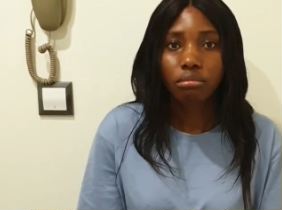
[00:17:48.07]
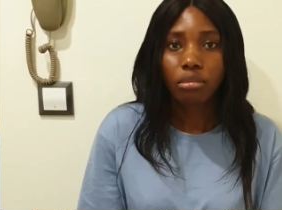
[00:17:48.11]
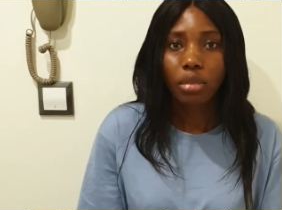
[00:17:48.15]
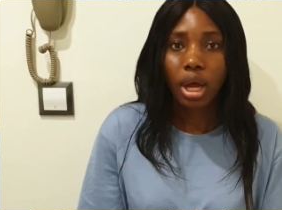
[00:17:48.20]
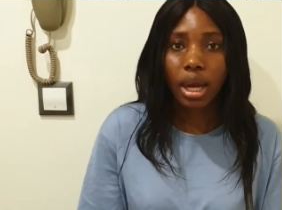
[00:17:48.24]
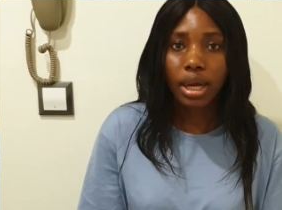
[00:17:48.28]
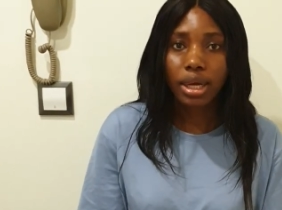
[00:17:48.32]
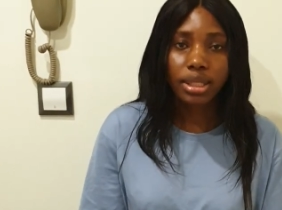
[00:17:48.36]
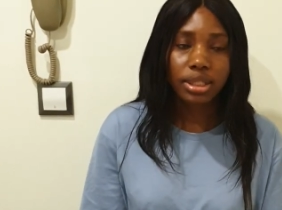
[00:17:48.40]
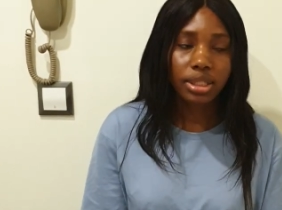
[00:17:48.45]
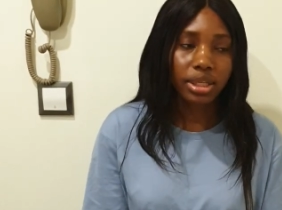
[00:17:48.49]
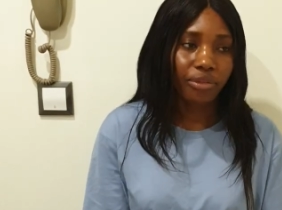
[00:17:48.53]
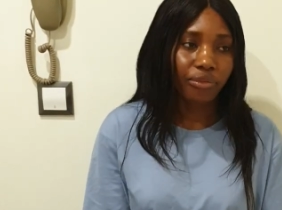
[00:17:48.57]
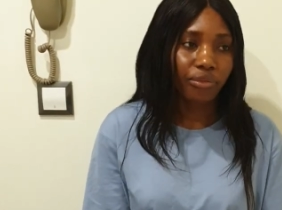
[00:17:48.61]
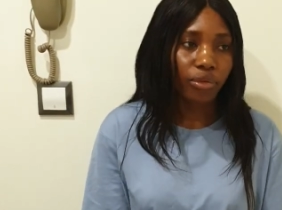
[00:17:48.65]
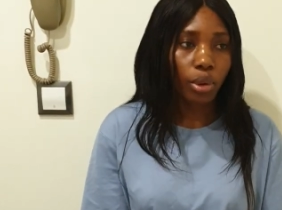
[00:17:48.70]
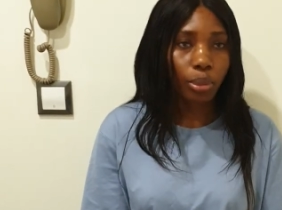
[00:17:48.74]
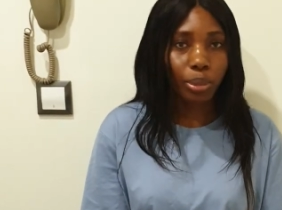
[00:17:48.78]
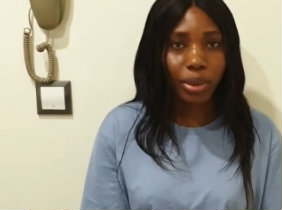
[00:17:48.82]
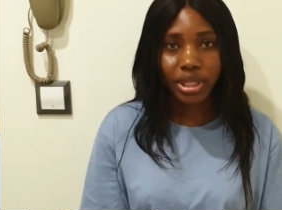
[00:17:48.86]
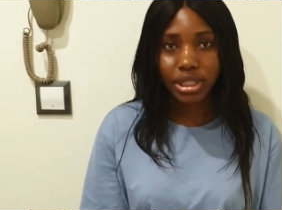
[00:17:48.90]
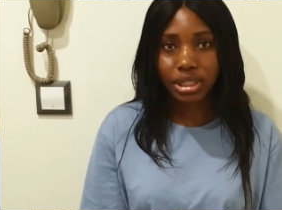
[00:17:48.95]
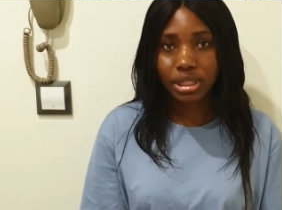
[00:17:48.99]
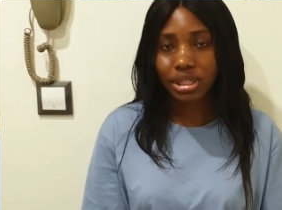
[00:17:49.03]
At least a few
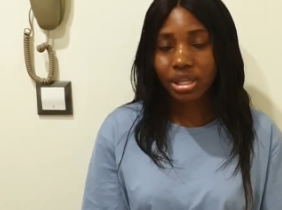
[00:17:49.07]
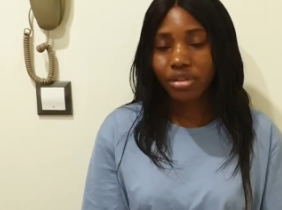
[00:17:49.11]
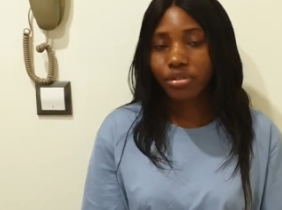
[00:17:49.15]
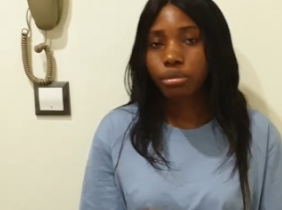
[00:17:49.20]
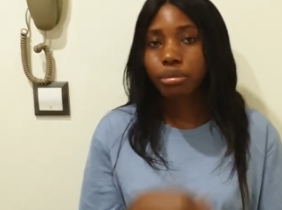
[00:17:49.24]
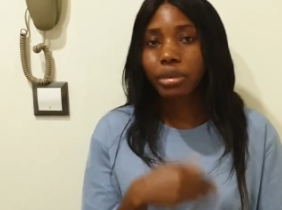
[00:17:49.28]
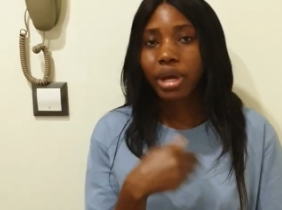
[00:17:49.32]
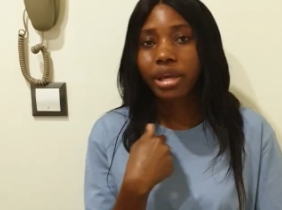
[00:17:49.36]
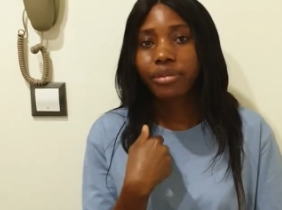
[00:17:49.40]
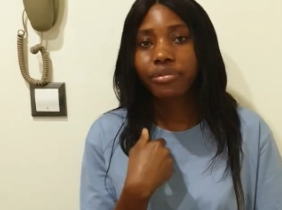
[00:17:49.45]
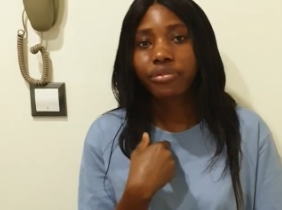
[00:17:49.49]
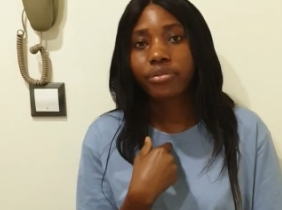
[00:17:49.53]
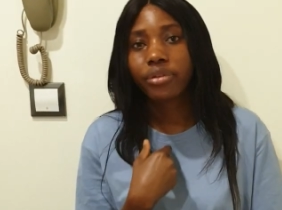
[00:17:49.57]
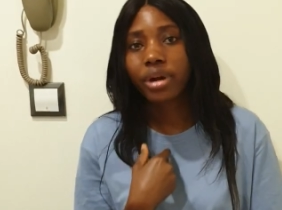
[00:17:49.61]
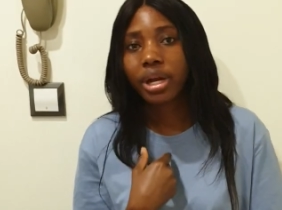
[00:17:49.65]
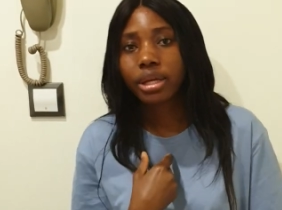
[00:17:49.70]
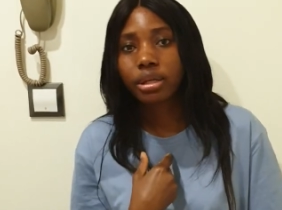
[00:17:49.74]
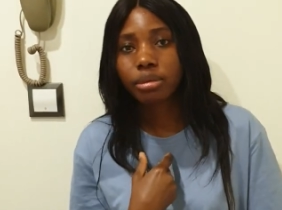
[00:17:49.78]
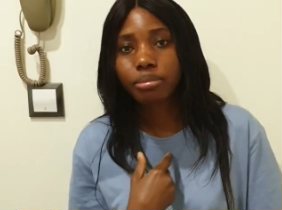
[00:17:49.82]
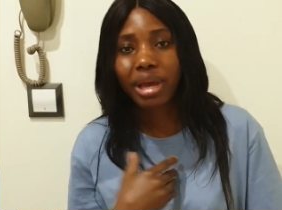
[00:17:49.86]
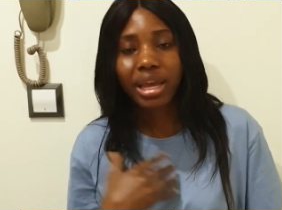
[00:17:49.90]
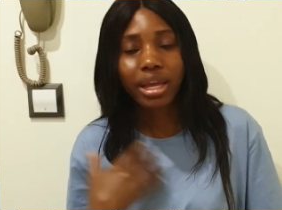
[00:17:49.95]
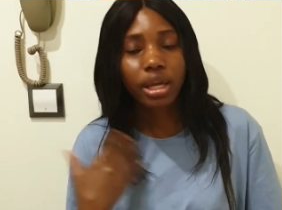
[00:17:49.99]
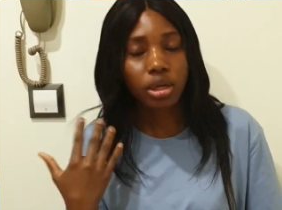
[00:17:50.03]
persons, even my
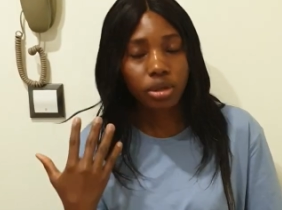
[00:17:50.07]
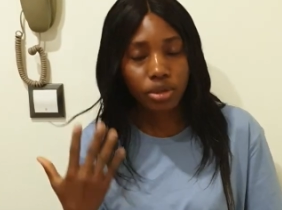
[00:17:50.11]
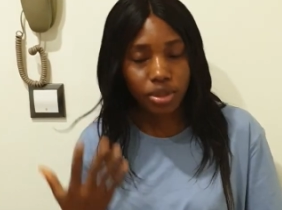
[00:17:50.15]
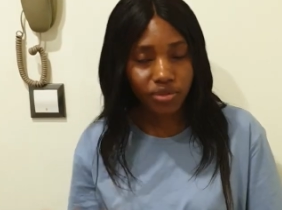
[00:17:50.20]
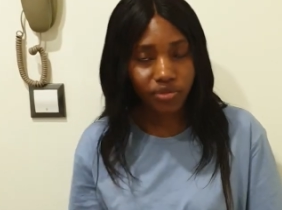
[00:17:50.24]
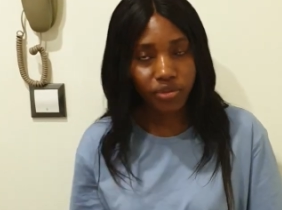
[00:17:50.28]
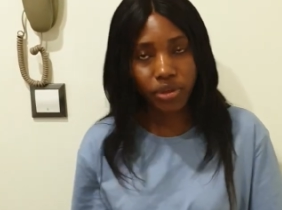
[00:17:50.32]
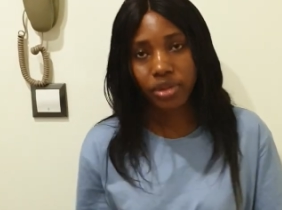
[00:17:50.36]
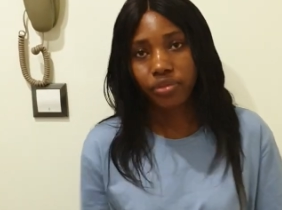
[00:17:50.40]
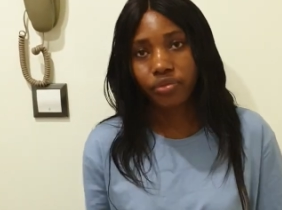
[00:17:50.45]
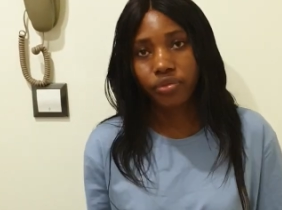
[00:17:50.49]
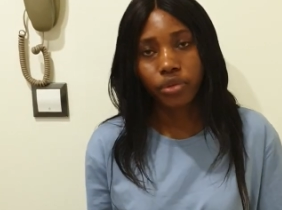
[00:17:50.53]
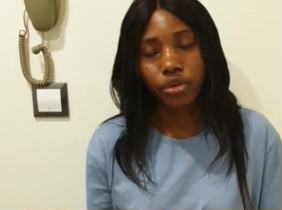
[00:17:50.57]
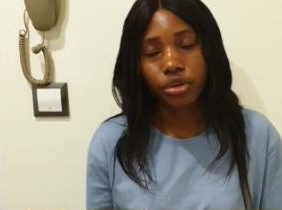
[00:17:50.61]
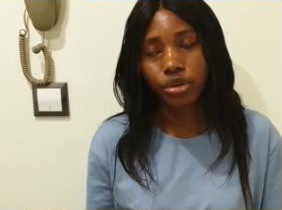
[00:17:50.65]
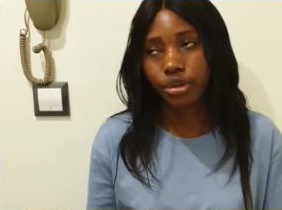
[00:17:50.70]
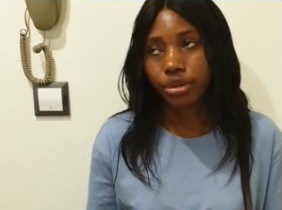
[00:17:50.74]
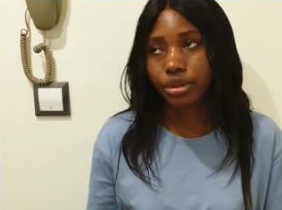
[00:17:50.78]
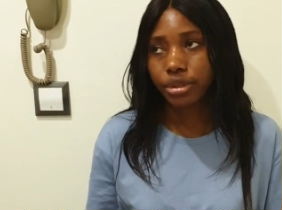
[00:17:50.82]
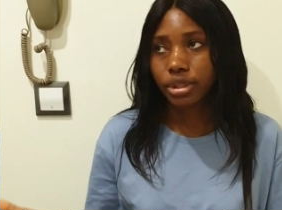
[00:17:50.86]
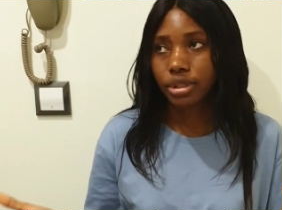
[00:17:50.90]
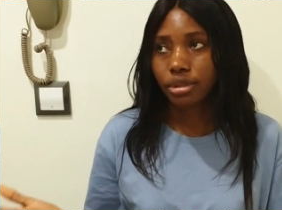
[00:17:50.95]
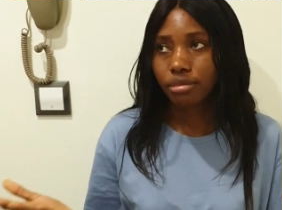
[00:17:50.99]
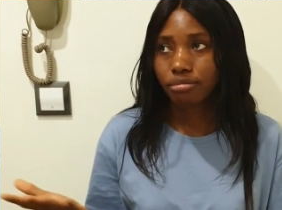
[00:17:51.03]
friend, my close friend,
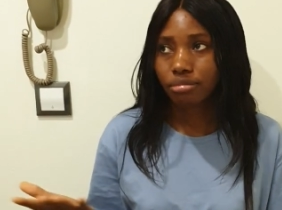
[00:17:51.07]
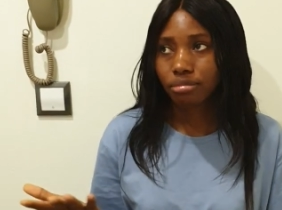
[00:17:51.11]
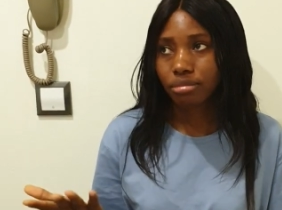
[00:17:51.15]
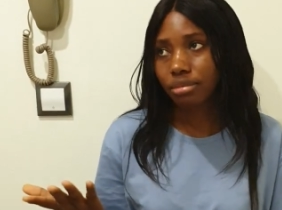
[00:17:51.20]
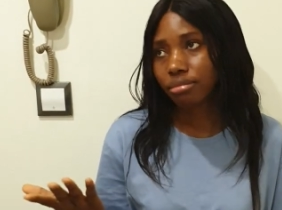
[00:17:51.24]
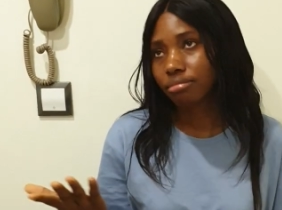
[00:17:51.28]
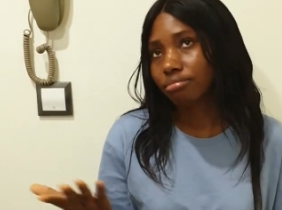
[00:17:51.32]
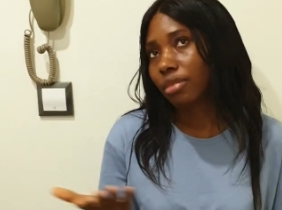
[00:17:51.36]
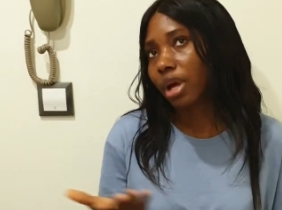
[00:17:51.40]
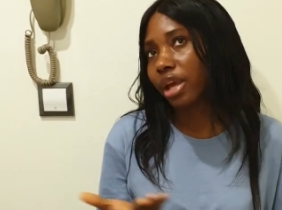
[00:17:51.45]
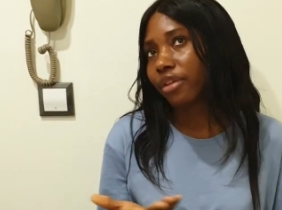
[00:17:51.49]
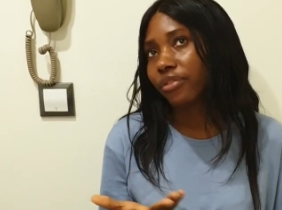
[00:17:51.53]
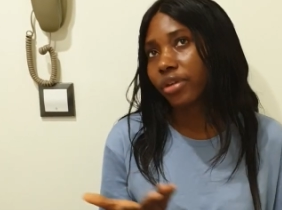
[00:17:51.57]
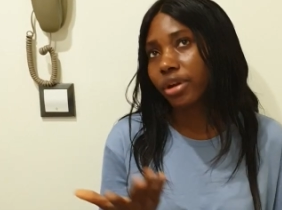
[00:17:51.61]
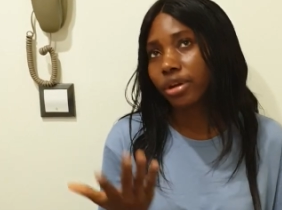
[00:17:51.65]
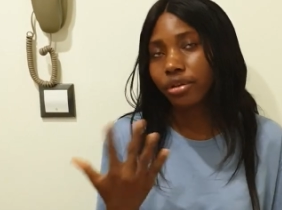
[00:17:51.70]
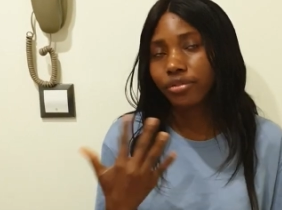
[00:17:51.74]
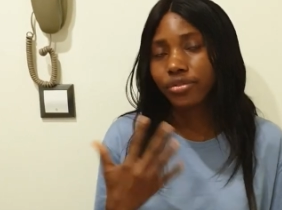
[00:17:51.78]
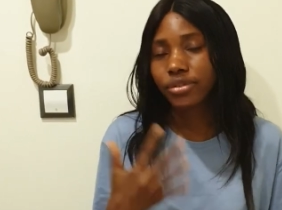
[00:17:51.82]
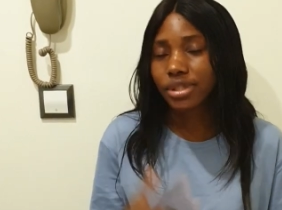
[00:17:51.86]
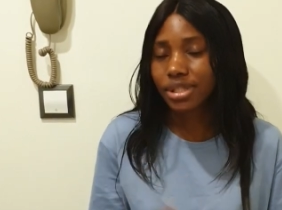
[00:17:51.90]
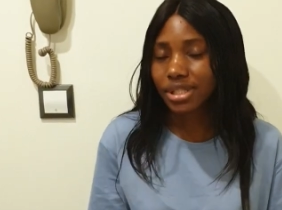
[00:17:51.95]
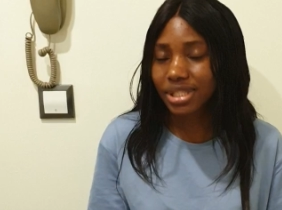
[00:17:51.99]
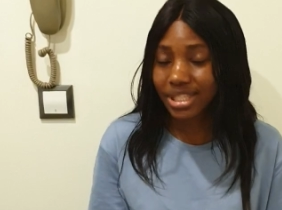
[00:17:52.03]
my friend
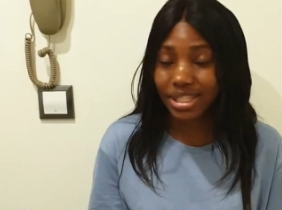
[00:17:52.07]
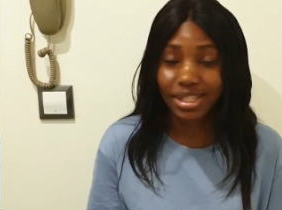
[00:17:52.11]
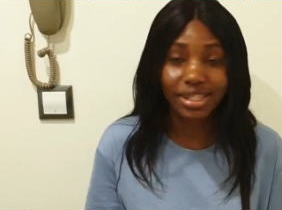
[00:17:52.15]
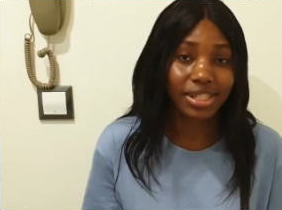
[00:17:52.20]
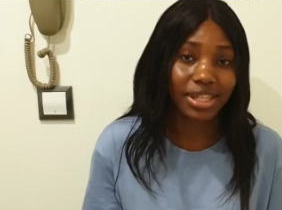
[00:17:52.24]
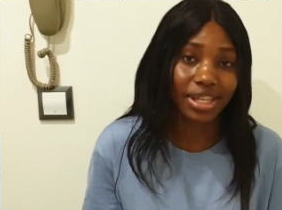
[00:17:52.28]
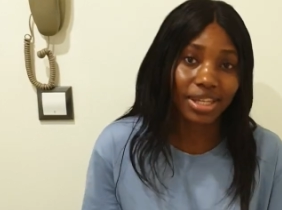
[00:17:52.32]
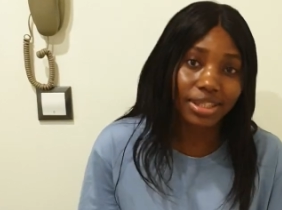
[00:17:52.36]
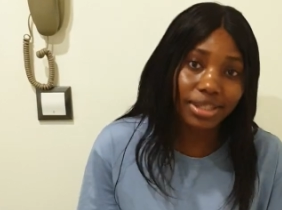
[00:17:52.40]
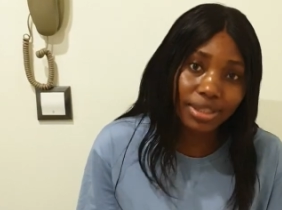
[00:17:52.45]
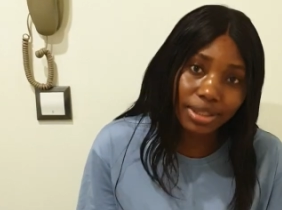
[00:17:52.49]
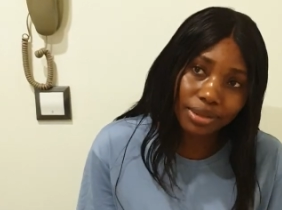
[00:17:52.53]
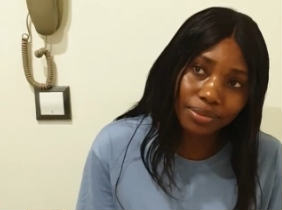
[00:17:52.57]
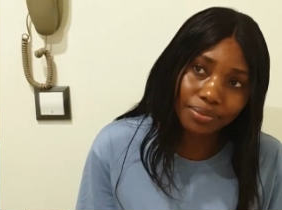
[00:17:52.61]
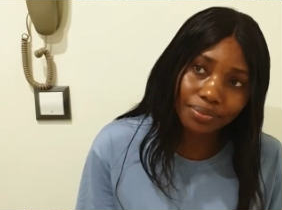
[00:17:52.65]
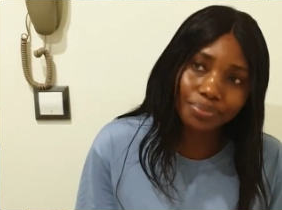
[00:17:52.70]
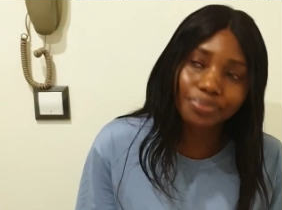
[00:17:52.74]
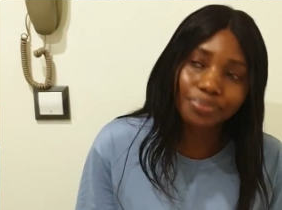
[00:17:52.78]
of 6 years,